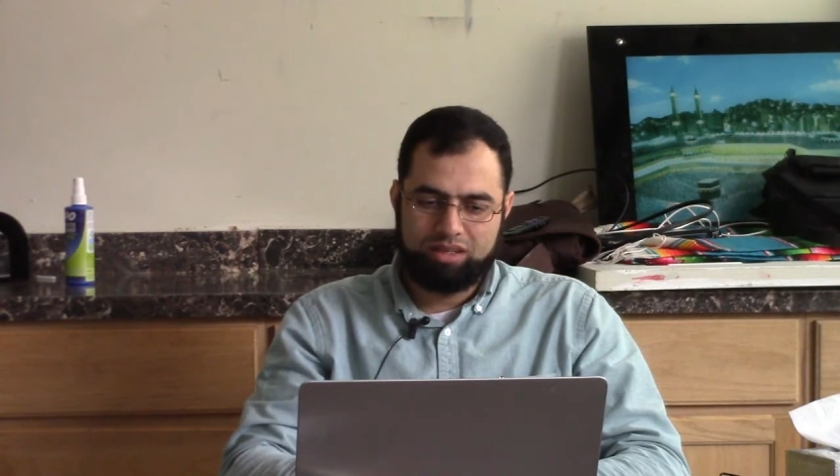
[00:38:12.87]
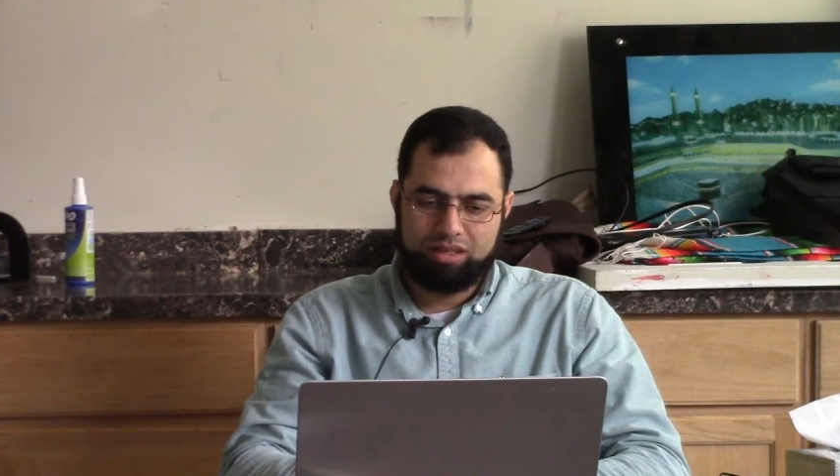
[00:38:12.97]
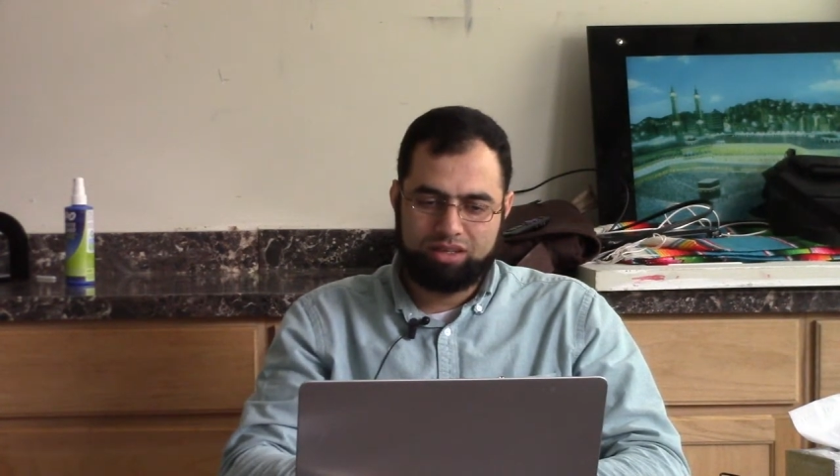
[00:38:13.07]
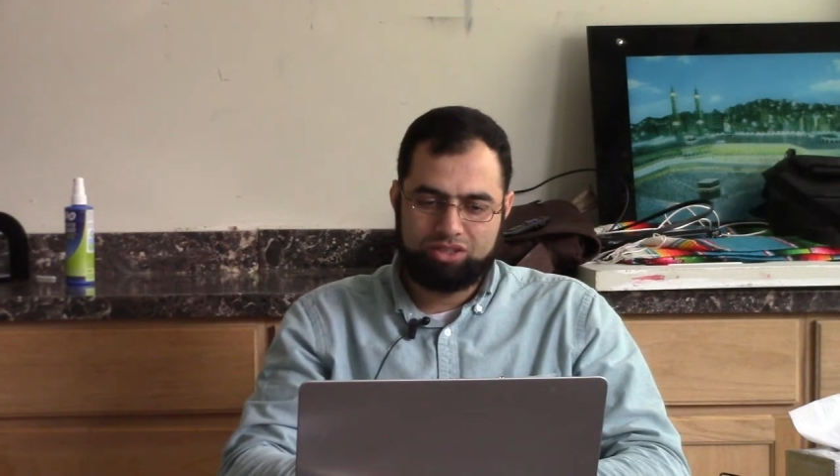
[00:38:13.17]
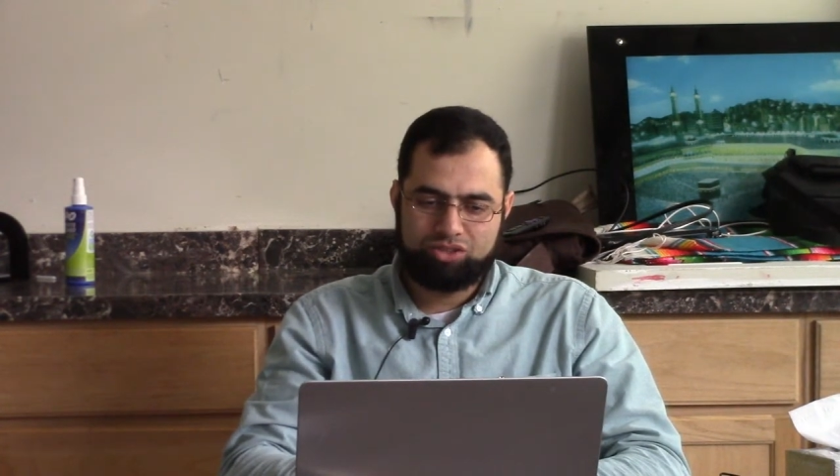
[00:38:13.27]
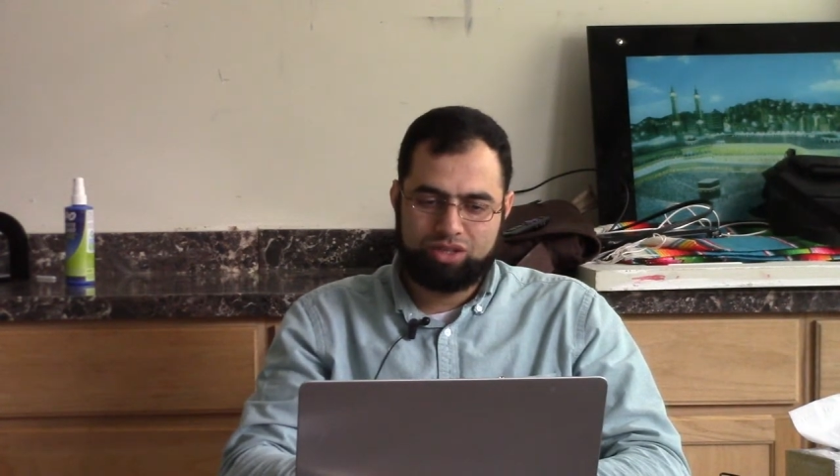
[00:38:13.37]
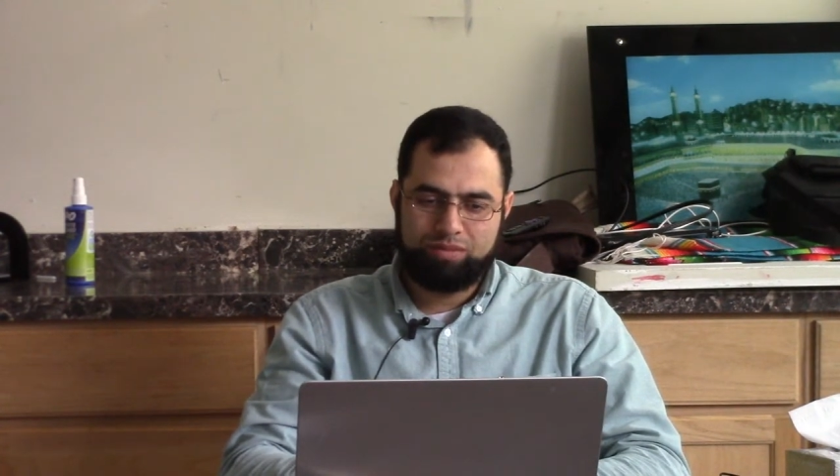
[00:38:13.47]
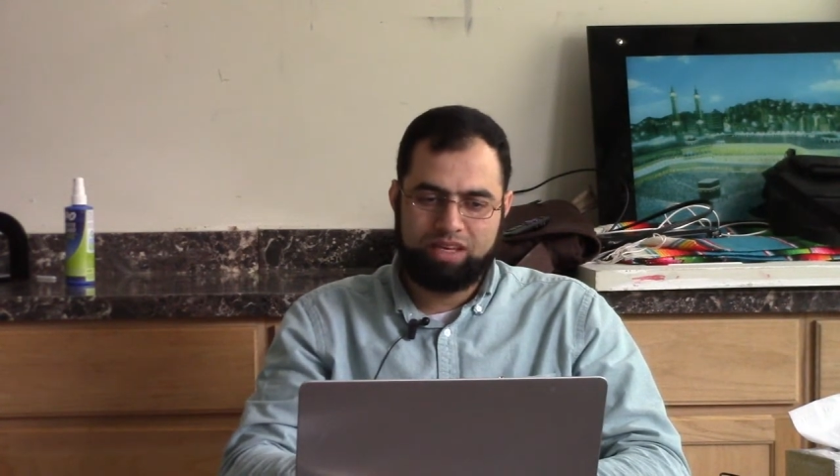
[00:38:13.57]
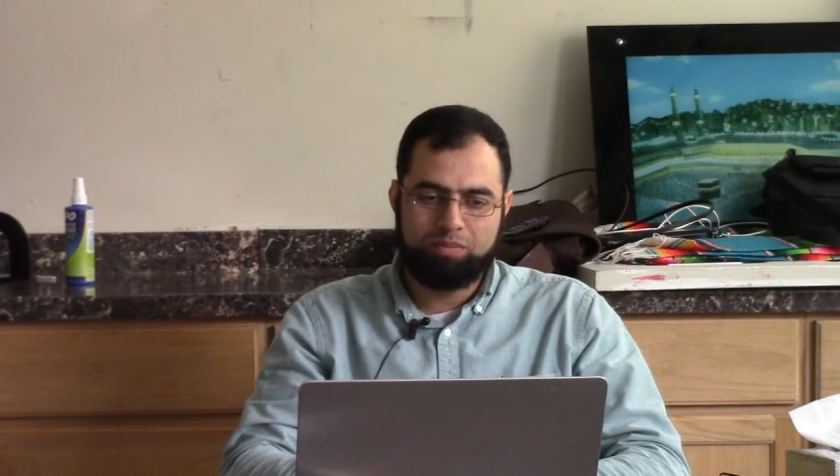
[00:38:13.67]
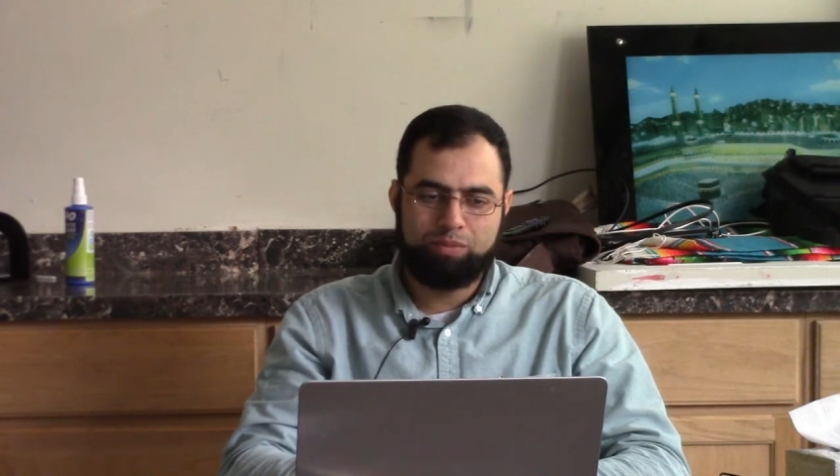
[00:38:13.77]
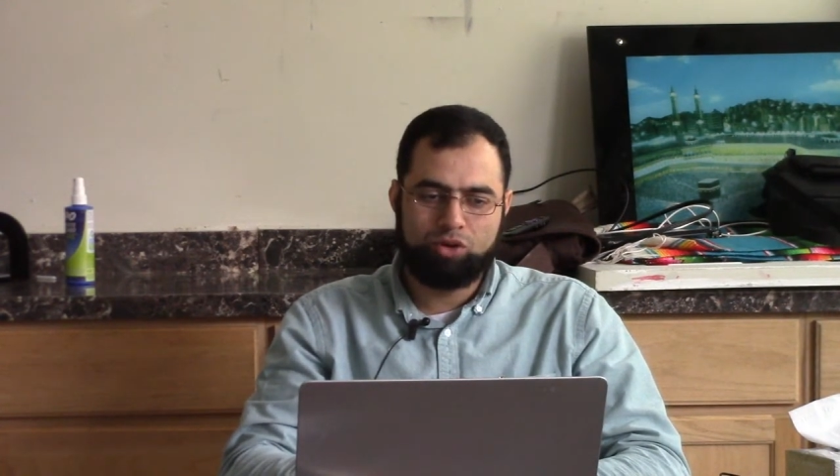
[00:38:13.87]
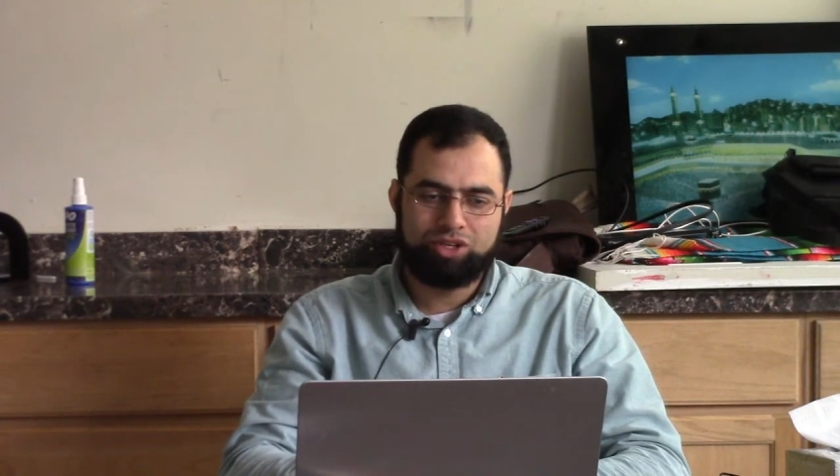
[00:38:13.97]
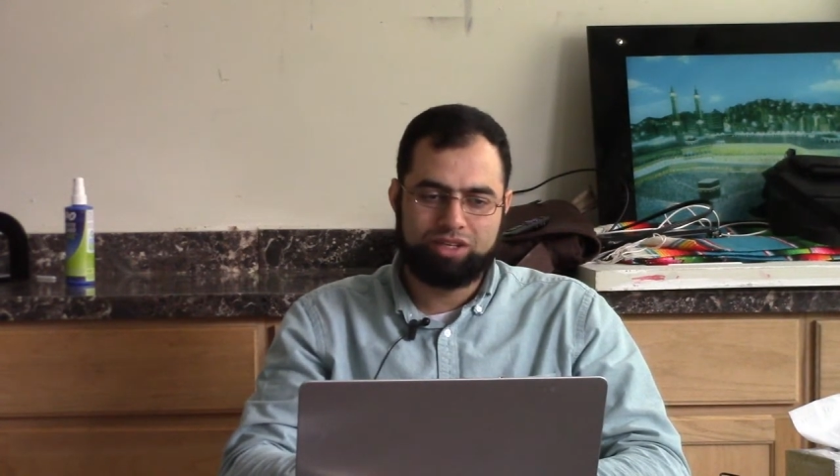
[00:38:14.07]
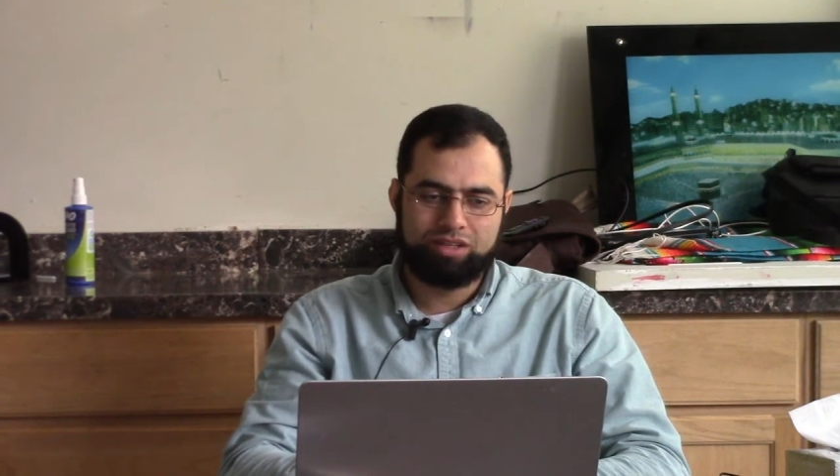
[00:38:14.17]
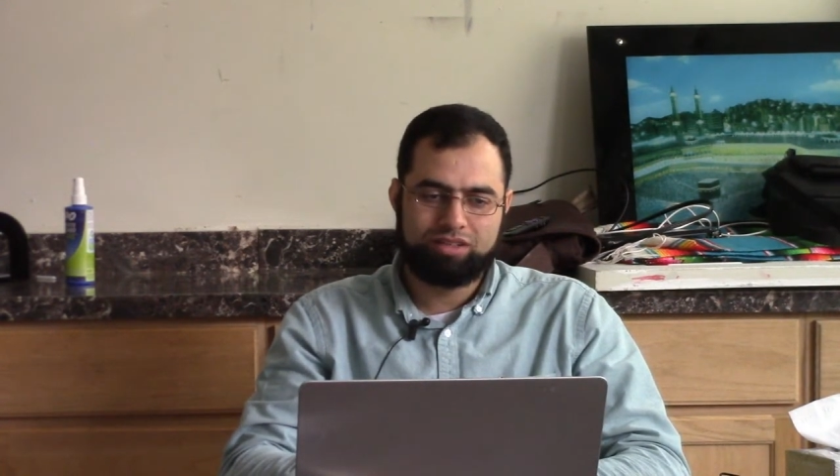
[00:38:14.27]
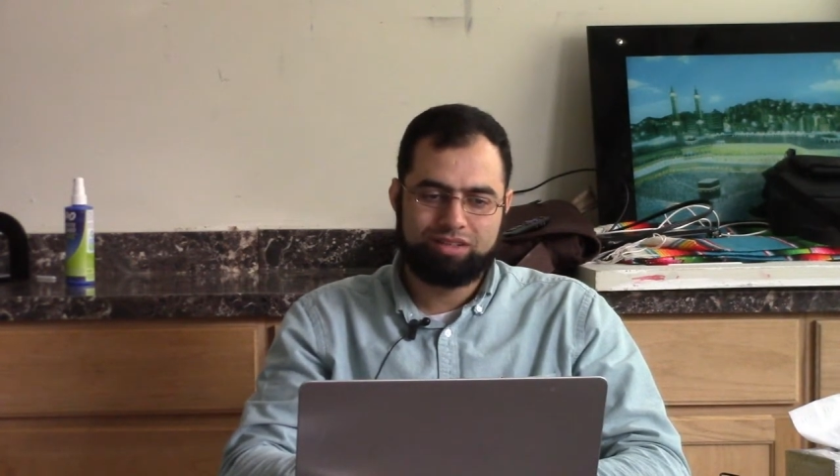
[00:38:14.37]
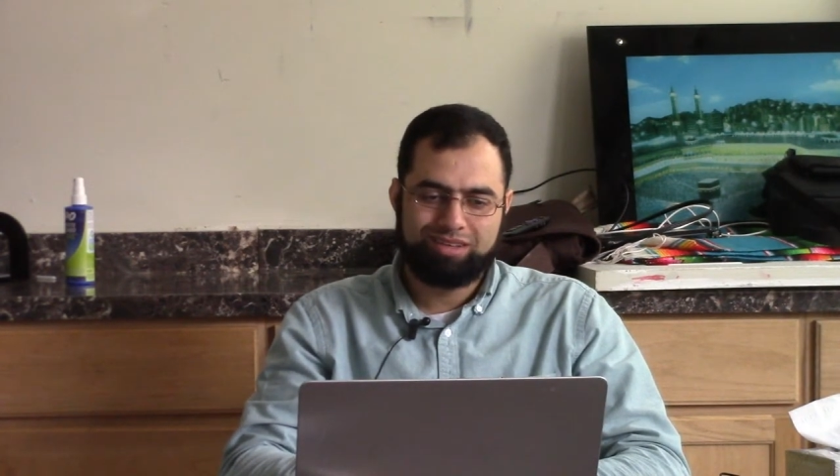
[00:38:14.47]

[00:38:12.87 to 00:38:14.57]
extremely important